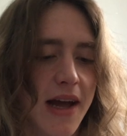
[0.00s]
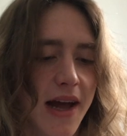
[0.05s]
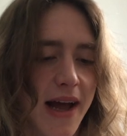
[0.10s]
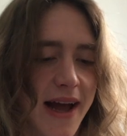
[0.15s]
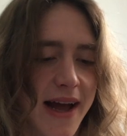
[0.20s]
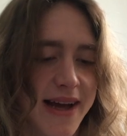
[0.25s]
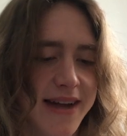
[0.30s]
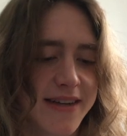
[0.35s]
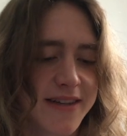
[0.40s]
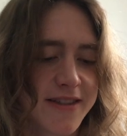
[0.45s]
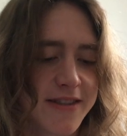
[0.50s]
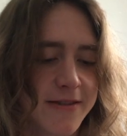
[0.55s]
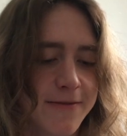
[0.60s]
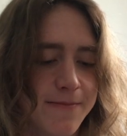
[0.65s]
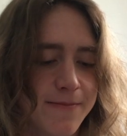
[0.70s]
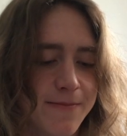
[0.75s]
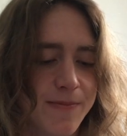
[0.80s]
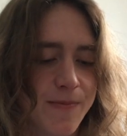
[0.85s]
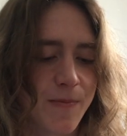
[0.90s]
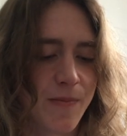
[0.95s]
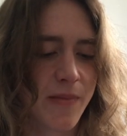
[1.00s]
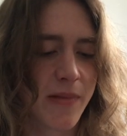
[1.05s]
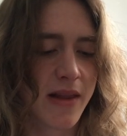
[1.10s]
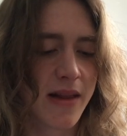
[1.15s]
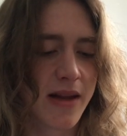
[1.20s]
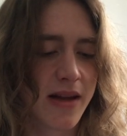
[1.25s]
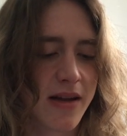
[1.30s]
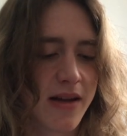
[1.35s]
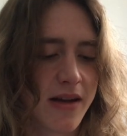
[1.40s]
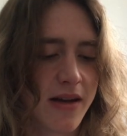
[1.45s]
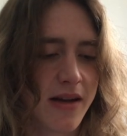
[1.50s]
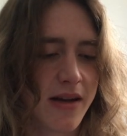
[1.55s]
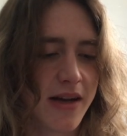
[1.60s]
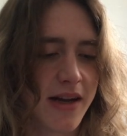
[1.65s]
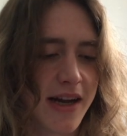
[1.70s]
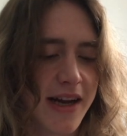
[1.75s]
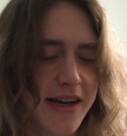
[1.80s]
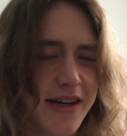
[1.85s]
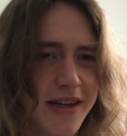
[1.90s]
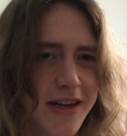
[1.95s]
And
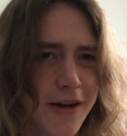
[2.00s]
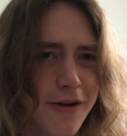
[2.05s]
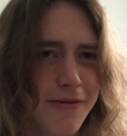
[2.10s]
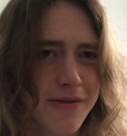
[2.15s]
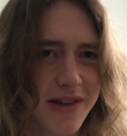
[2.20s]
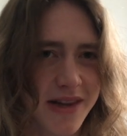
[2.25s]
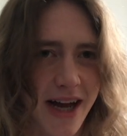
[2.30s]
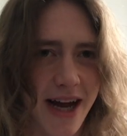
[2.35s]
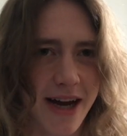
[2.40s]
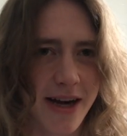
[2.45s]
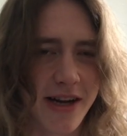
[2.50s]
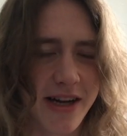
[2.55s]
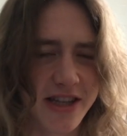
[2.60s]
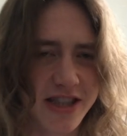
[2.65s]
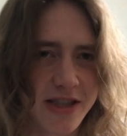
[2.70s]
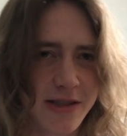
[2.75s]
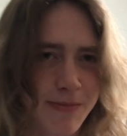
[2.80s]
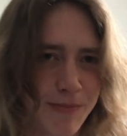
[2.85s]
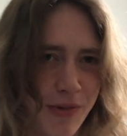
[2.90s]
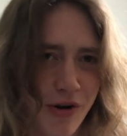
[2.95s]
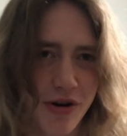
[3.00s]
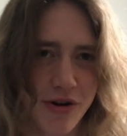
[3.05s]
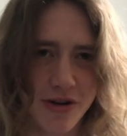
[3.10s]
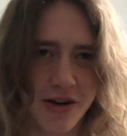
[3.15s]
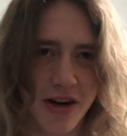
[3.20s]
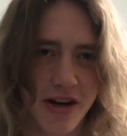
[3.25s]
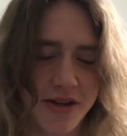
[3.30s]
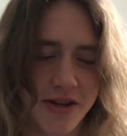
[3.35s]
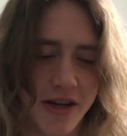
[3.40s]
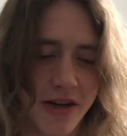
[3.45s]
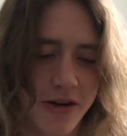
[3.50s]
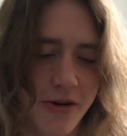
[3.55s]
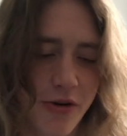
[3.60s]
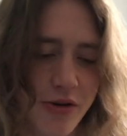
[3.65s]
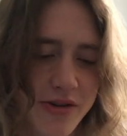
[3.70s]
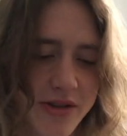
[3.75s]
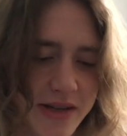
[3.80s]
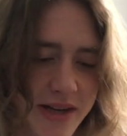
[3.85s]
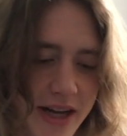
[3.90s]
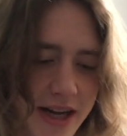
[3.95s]
in doing that, he spurred on the
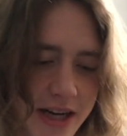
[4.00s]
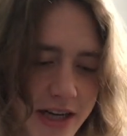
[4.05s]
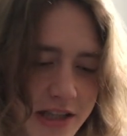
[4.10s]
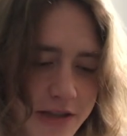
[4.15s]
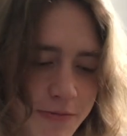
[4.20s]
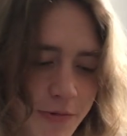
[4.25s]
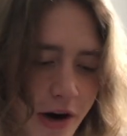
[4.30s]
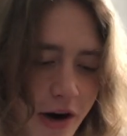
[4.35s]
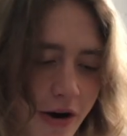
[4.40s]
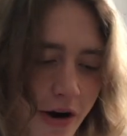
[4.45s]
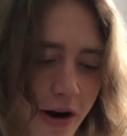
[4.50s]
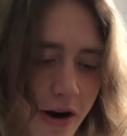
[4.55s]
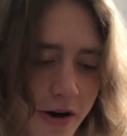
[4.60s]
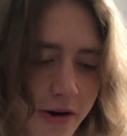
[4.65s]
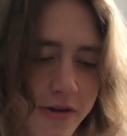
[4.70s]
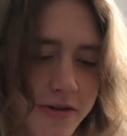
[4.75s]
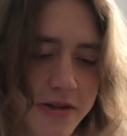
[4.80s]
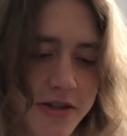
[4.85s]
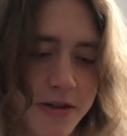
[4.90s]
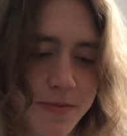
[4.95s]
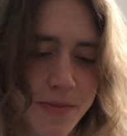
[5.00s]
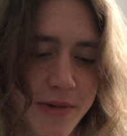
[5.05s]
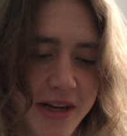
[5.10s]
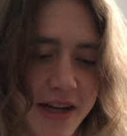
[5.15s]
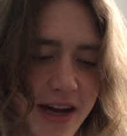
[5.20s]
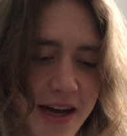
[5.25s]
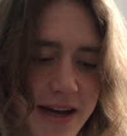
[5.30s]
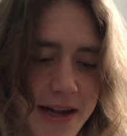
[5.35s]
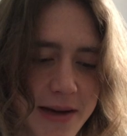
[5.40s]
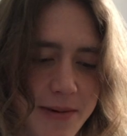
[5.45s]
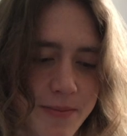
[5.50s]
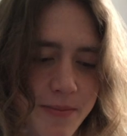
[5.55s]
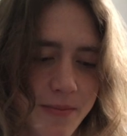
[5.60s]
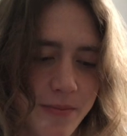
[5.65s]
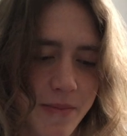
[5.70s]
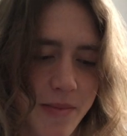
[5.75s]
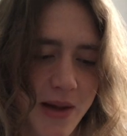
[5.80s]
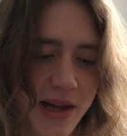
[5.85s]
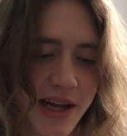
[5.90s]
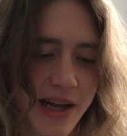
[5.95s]
golden age where Ireland became
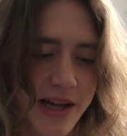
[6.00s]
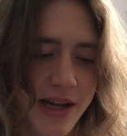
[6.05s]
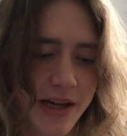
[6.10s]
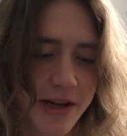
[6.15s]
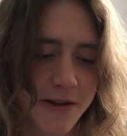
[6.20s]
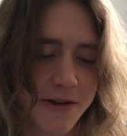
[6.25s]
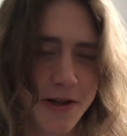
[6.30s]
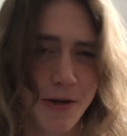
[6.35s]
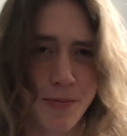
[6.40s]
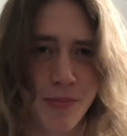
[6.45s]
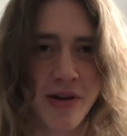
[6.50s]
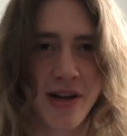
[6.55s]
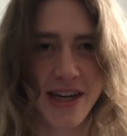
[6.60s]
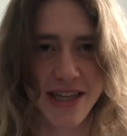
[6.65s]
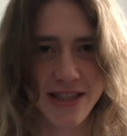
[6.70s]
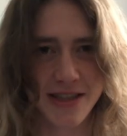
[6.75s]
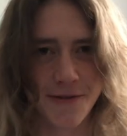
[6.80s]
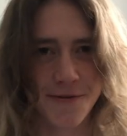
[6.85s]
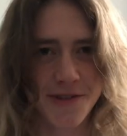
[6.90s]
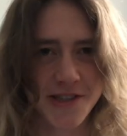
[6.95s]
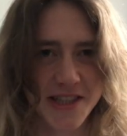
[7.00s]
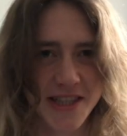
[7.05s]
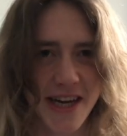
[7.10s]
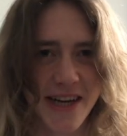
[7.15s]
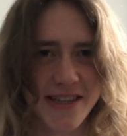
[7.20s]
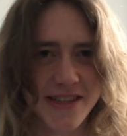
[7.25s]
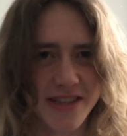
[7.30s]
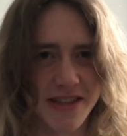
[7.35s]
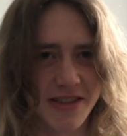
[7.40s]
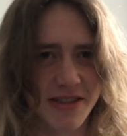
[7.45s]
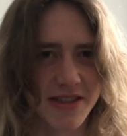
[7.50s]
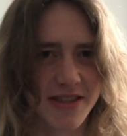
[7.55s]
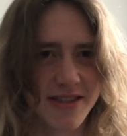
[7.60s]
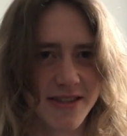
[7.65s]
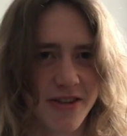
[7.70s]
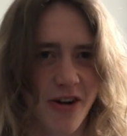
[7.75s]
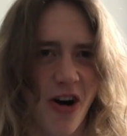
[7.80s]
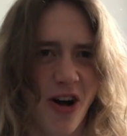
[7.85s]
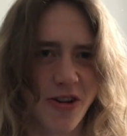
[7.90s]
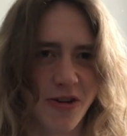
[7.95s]
the place of saints and
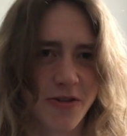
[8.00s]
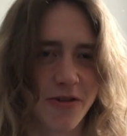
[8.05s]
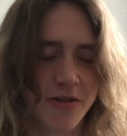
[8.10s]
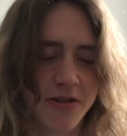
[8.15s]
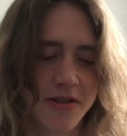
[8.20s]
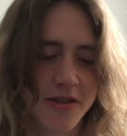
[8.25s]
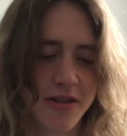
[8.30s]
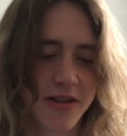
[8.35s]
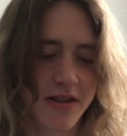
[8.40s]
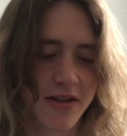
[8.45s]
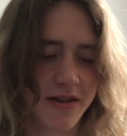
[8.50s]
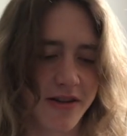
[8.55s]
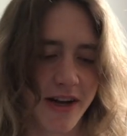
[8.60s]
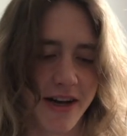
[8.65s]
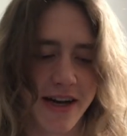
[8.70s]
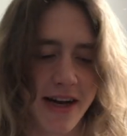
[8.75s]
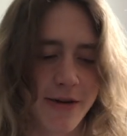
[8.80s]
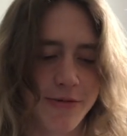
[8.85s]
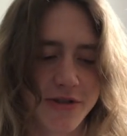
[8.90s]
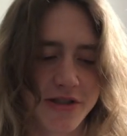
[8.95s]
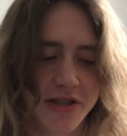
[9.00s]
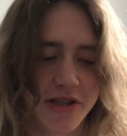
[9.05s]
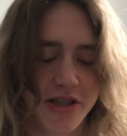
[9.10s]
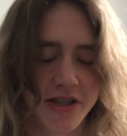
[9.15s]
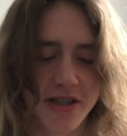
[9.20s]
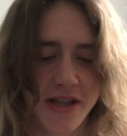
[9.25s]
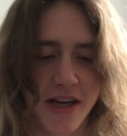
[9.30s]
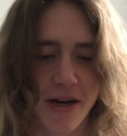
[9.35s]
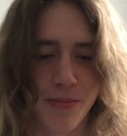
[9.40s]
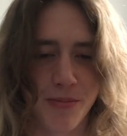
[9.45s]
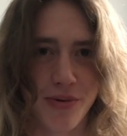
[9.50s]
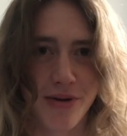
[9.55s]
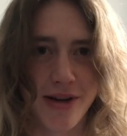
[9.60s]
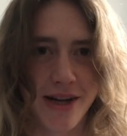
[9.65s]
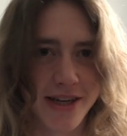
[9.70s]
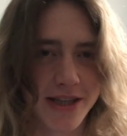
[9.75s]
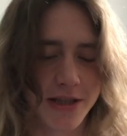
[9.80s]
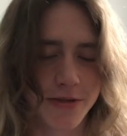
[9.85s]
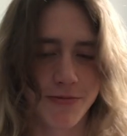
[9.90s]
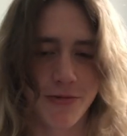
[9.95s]
scholars. Like, it was just a
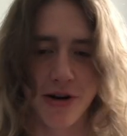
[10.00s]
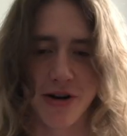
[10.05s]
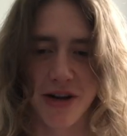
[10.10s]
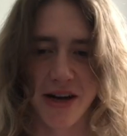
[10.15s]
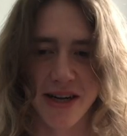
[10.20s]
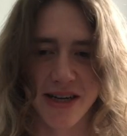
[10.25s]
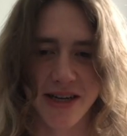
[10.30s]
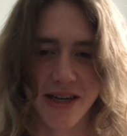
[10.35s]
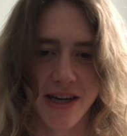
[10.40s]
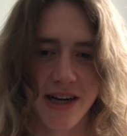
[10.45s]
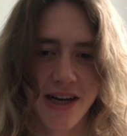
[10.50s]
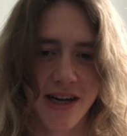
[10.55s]
place where, like,